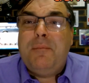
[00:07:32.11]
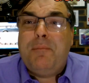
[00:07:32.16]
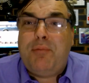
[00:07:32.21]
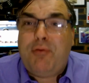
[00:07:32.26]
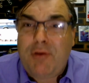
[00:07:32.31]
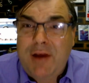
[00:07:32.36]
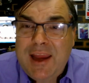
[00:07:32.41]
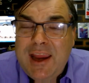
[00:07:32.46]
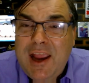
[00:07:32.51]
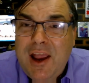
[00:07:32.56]

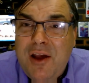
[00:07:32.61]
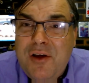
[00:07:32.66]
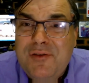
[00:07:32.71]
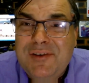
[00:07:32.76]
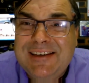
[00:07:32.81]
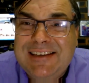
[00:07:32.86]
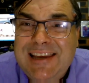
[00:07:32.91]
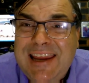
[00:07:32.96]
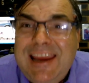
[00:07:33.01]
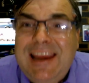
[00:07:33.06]

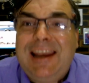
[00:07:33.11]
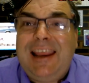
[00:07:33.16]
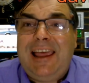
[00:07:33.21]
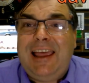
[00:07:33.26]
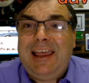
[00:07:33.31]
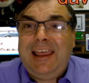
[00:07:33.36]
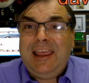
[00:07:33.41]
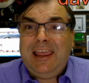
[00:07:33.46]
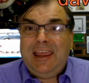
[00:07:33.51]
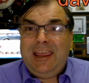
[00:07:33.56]
pre-owned
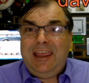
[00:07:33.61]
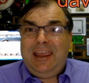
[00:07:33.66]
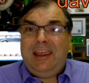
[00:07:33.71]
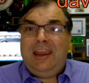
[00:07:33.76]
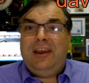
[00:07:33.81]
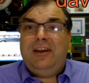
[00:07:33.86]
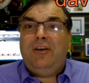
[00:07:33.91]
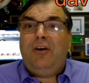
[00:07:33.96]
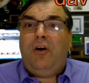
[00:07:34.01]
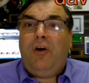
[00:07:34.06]
dealer
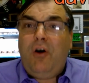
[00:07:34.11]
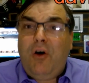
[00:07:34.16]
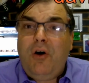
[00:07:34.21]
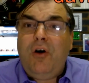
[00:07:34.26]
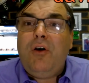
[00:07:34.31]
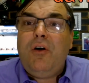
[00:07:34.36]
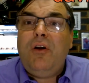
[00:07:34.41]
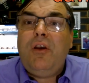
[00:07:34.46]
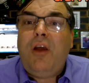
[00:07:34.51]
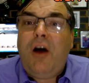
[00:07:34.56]
in
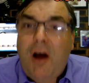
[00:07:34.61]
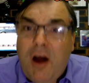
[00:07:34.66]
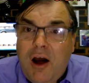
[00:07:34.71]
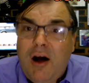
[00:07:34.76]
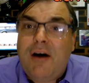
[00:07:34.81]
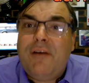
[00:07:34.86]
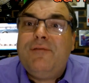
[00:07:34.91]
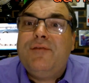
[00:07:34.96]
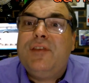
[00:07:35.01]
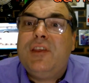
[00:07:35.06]
all
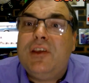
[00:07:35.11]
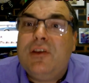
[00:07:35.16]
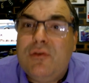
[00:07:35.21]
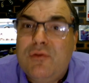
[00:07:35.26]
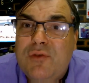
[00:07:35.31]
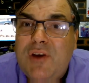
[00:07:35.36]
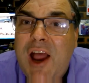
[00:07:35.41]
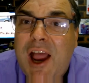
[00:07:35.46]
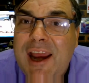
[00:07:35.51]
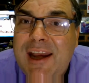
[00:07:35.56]
of the
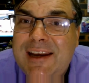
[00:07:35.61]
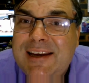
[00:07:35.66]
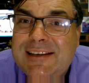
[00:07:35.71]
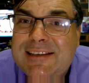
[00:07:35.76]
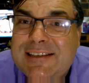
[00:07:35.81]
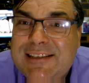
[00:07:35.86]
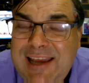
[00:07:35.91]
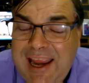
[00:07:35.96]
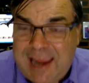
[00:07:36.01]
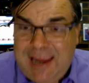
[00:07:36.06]
United
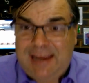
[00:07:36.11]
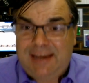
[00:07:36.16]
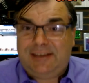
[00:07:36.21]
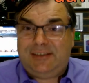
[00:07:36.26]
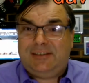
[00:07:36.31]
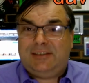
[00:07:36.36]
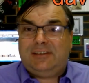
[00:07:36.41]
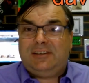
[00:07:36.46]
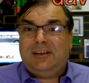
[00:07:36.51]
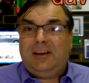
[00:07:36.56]

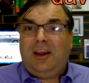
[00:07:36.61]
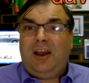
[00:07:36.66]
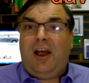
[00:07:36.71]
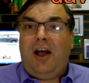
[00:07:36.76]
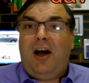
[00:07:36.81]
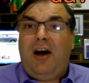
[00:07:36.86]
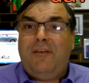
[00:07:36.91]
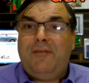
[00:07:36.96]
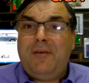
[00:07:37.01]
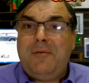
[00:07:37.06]
States
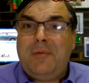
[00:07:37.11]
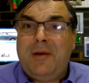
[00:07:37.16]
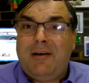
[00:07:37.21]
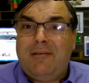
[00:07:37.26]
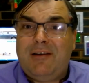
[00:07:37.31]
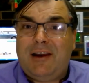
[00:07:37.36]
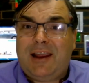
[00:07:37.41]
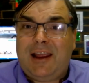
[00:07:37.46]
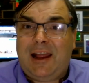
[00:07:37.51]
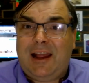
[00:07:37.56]
of
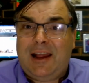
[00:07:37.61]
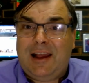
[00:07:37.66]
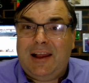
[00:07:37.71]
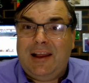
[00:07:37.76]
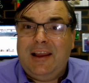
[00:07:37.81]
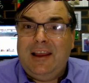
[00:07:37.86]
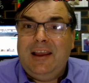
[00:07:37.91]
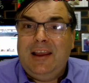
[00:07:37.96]
America.